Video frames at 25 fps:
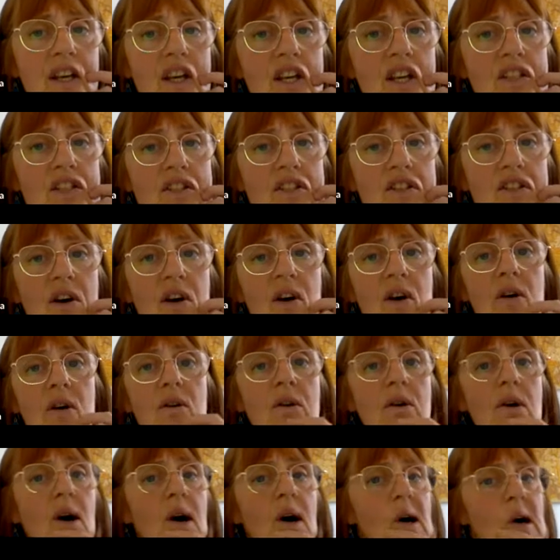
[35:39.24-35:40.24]

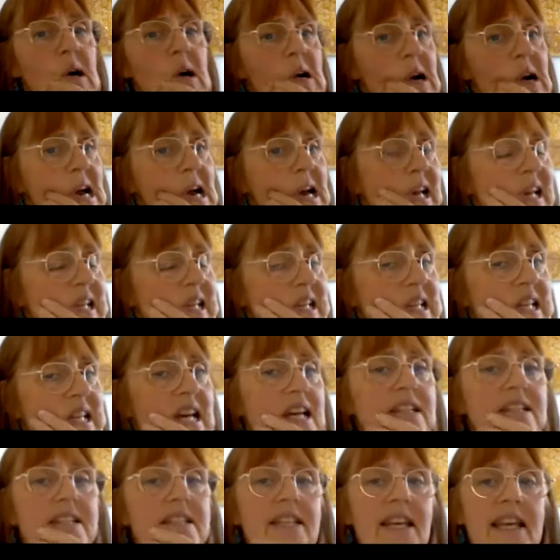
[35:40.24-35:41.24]
So in
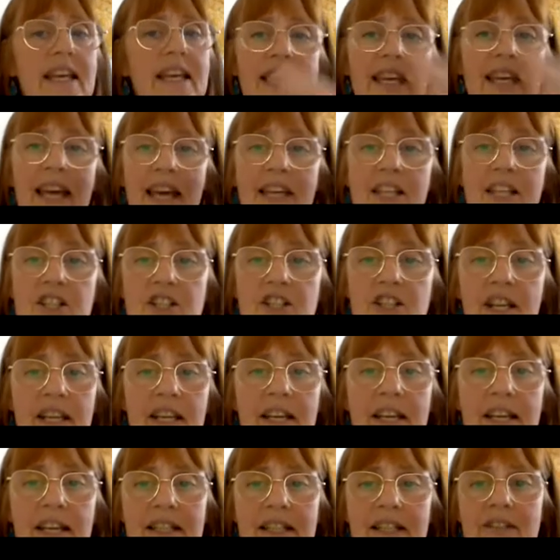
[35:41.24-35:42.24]
a psychiatric
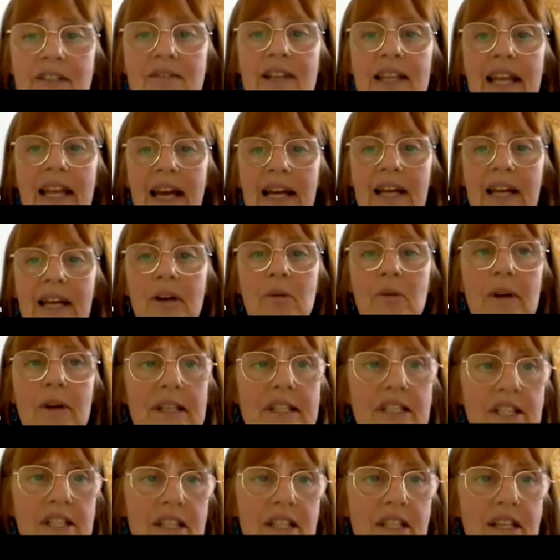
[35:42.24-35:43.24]
kind of
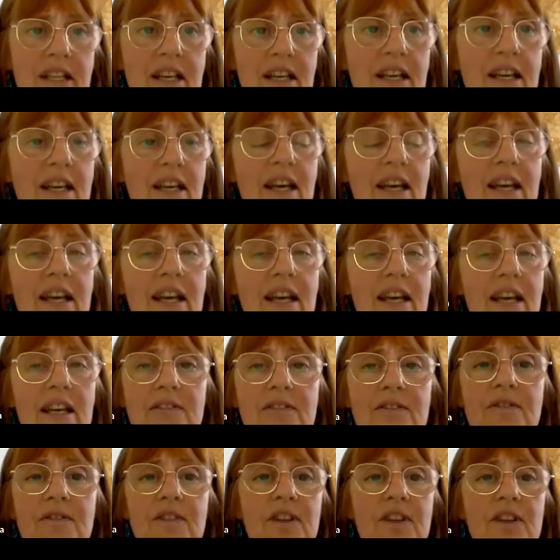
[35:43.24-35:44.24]
language,
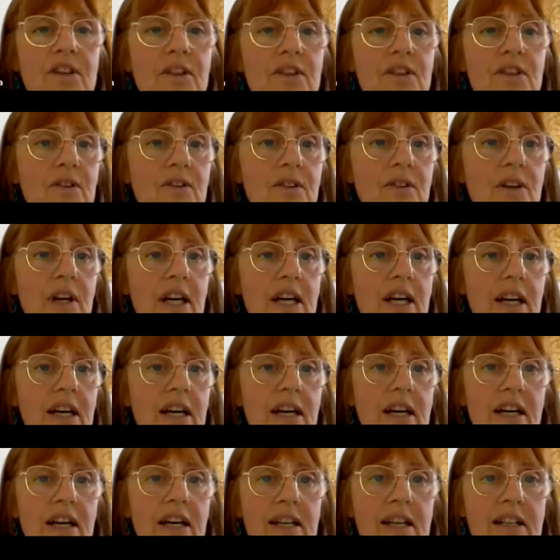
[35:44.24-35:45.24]
if you
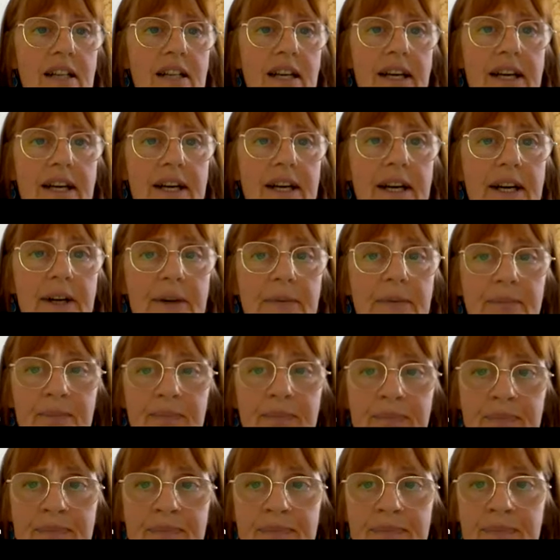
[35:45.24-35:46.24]
are
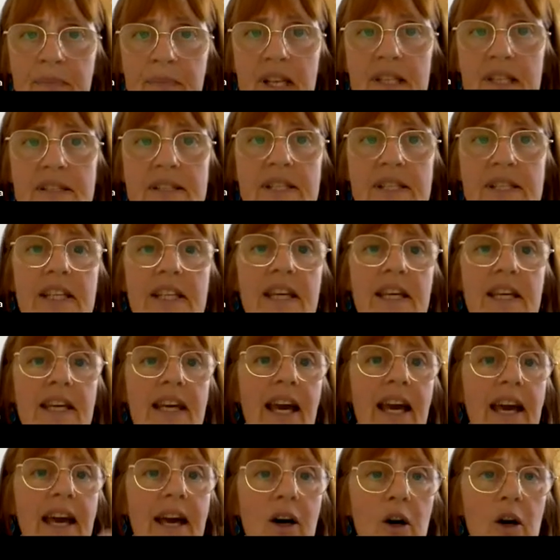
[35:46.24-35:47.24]
seeking
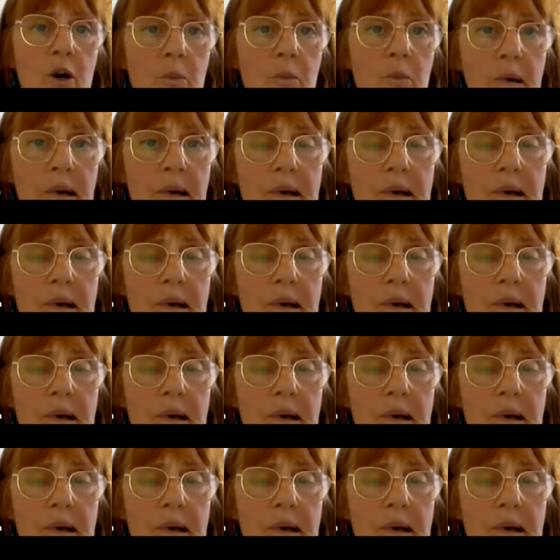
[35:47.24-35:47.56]
help,